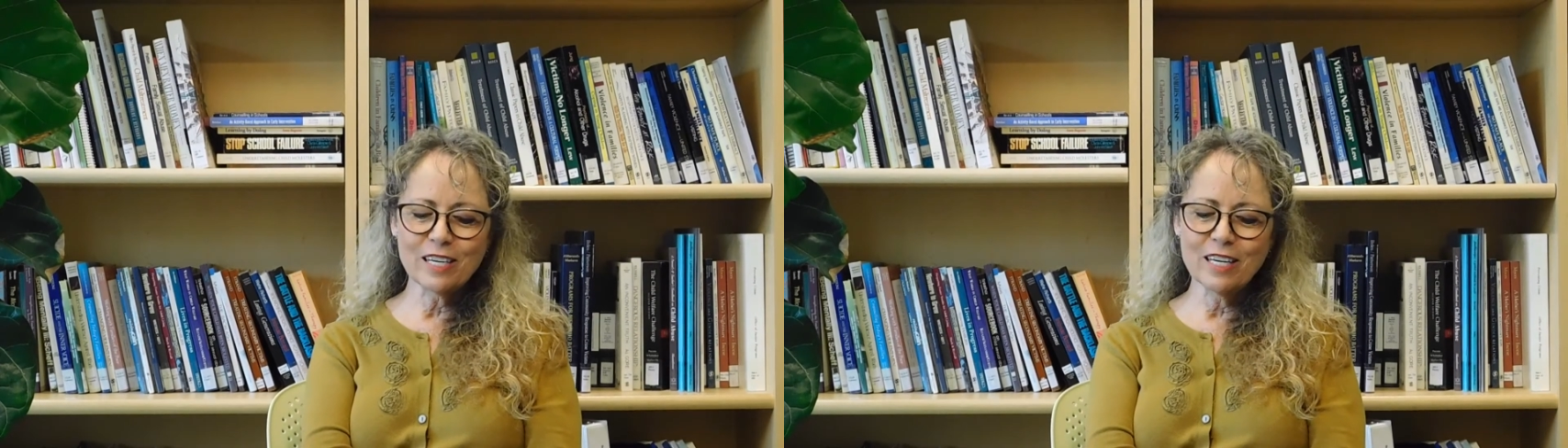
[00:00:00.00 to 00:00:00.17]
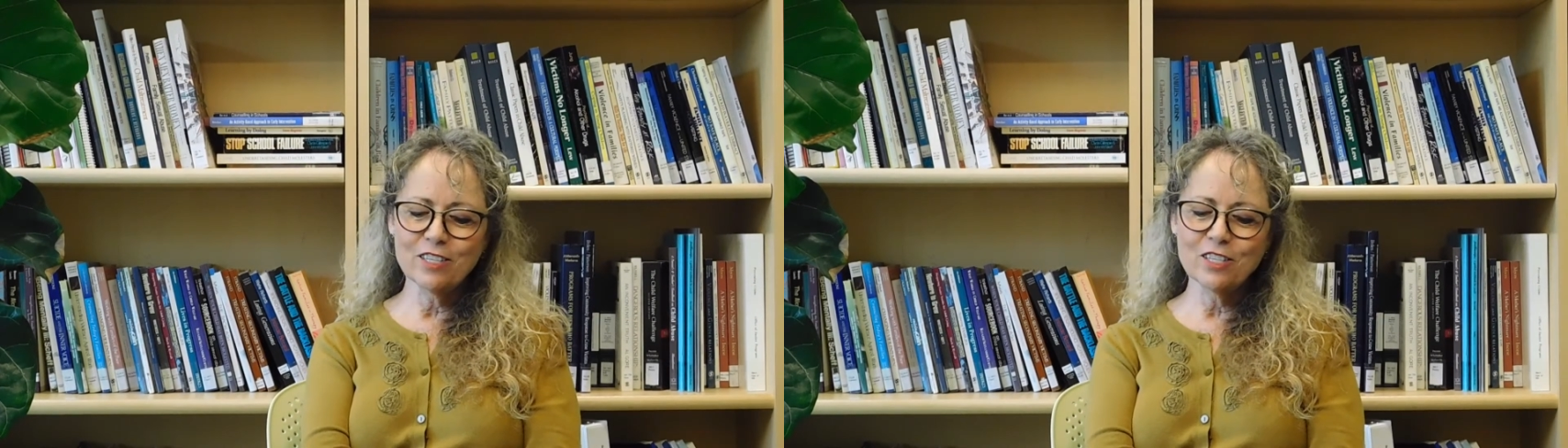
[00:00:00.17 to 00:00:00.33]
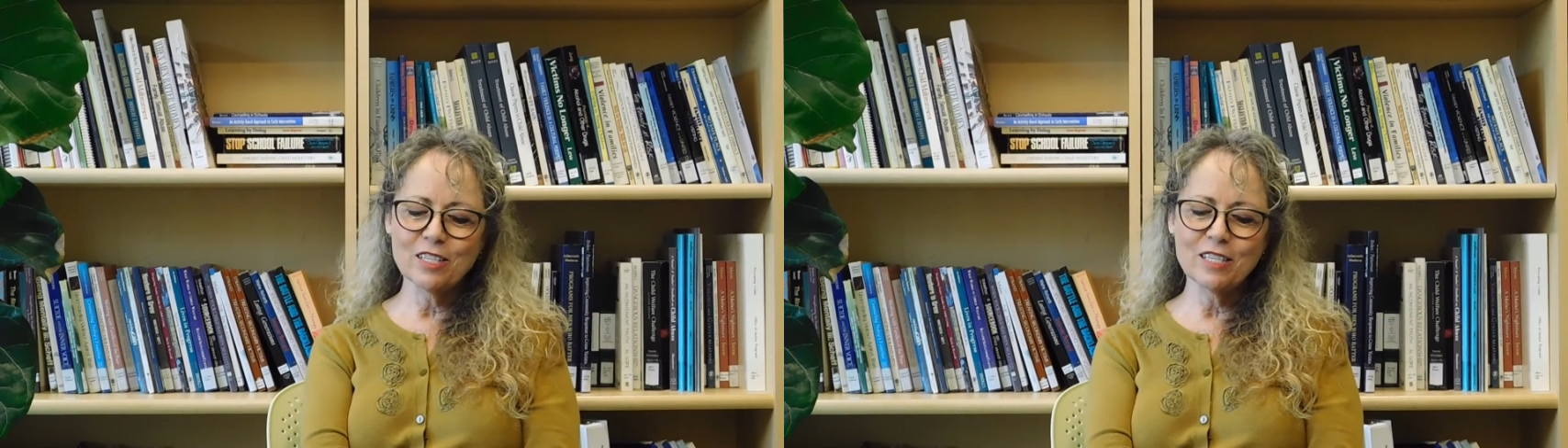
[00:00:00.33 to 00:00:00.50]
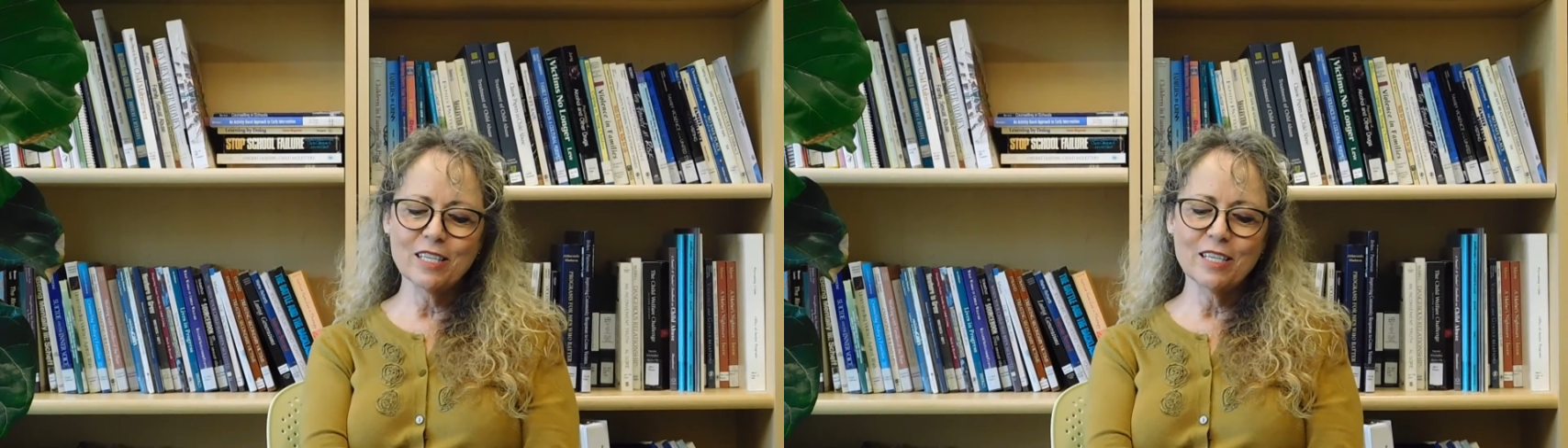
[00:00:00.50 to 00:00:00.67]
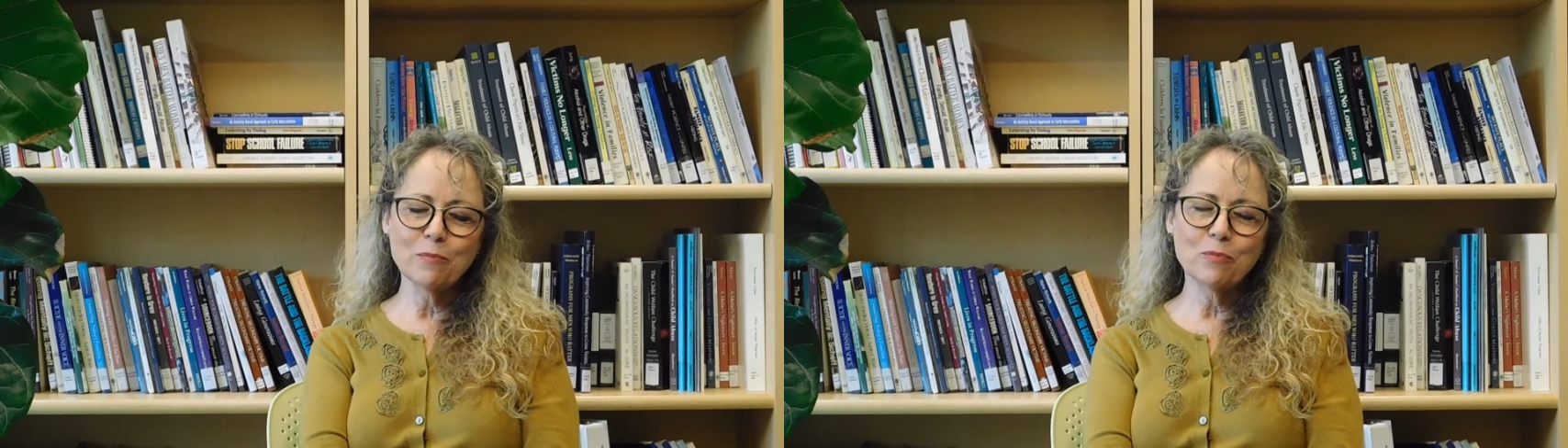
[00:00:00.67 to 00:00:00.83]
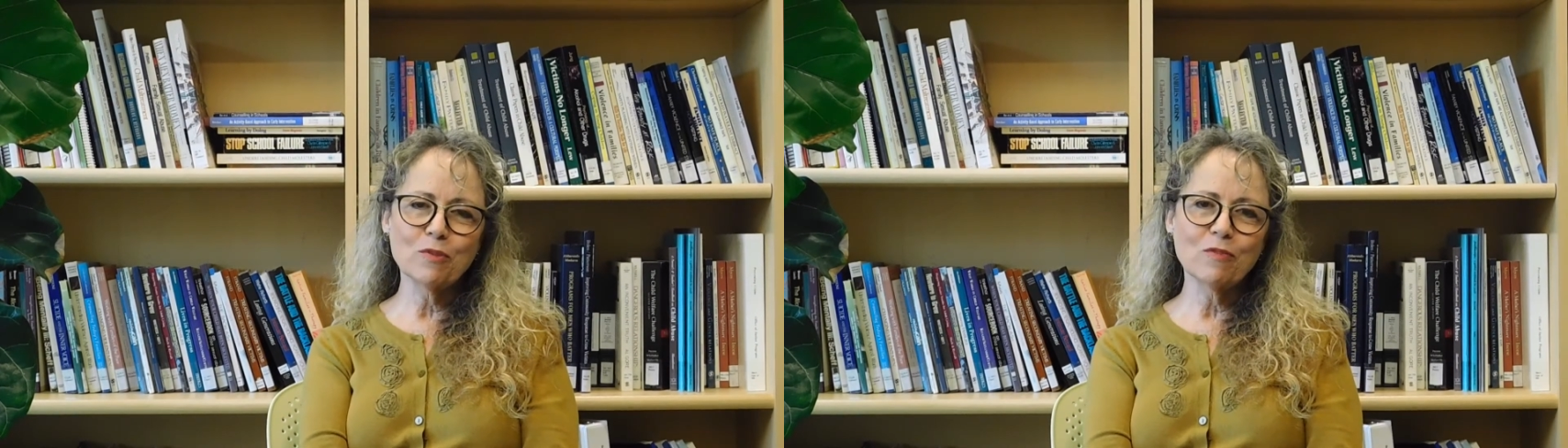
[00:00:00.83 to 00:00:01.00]

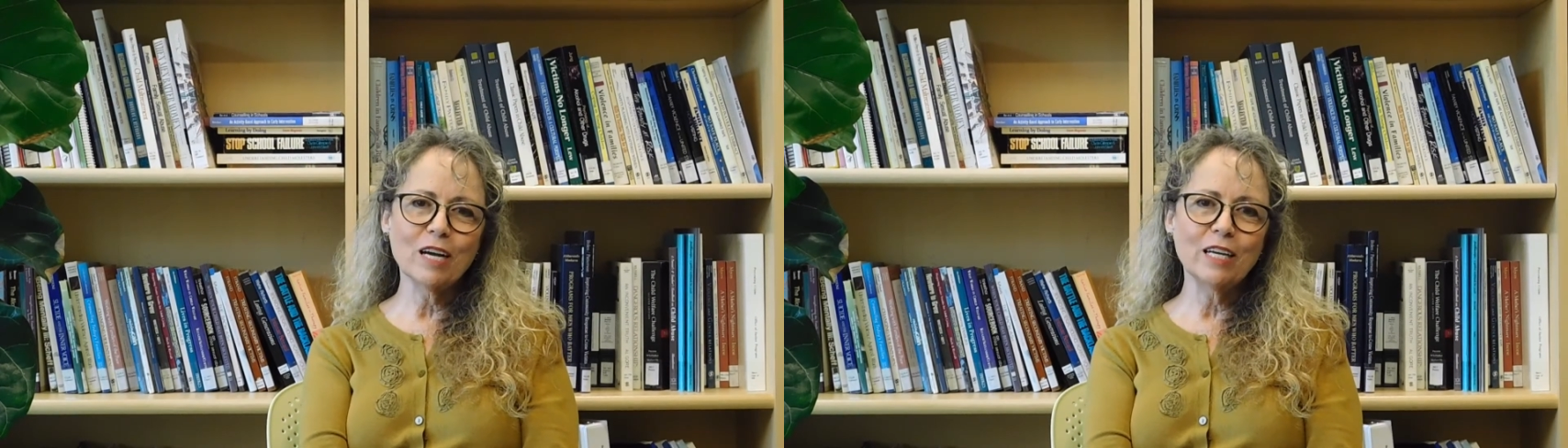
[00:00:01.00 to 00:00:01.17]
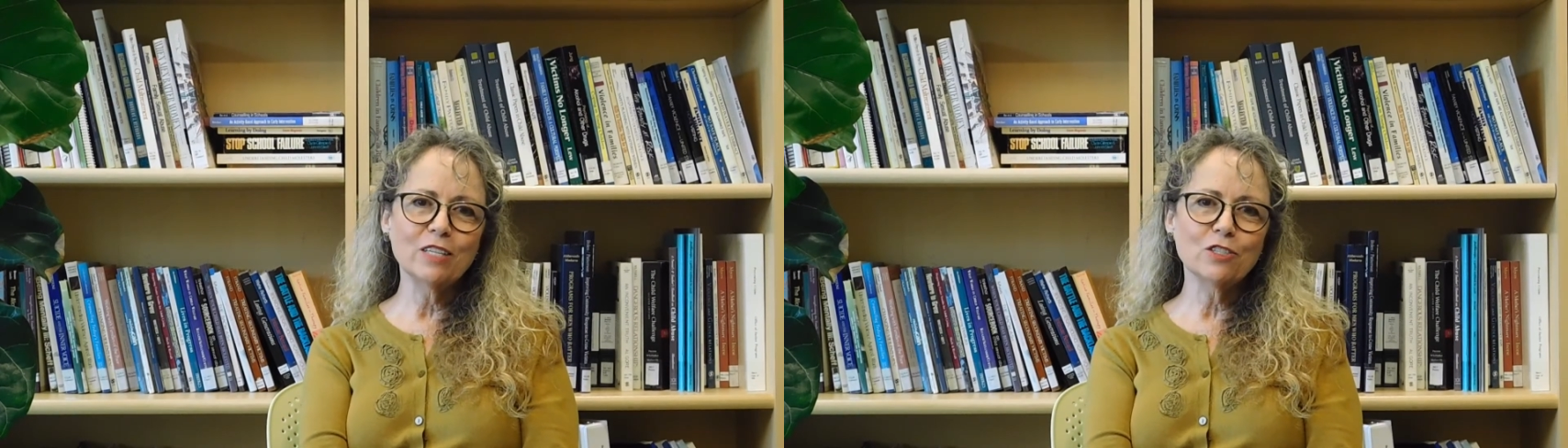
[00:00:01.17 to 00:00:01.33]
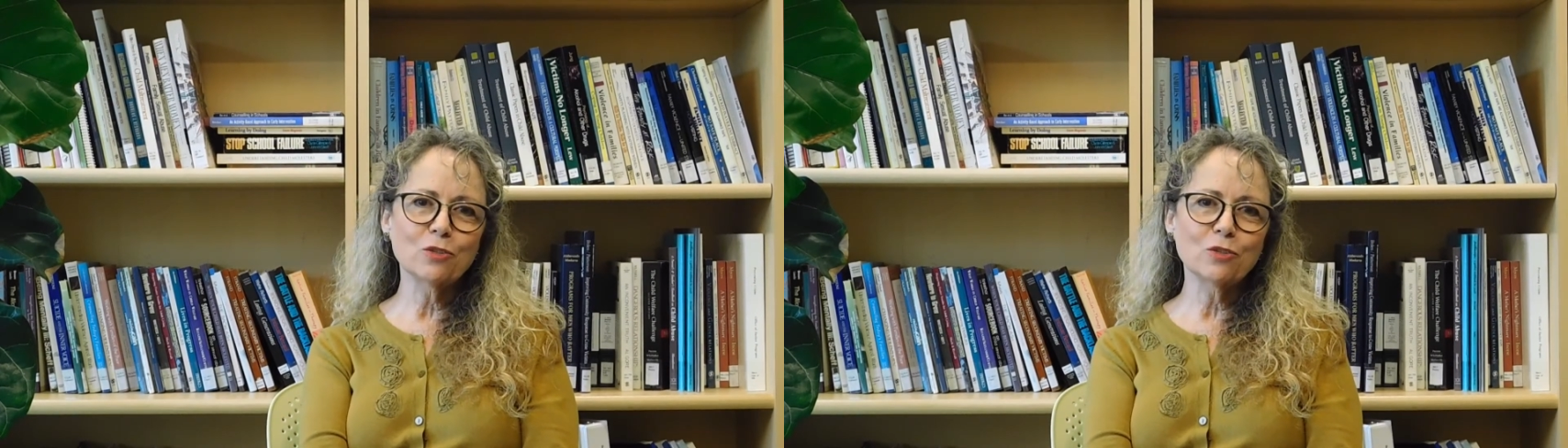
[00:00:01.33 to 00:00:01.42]
agency providing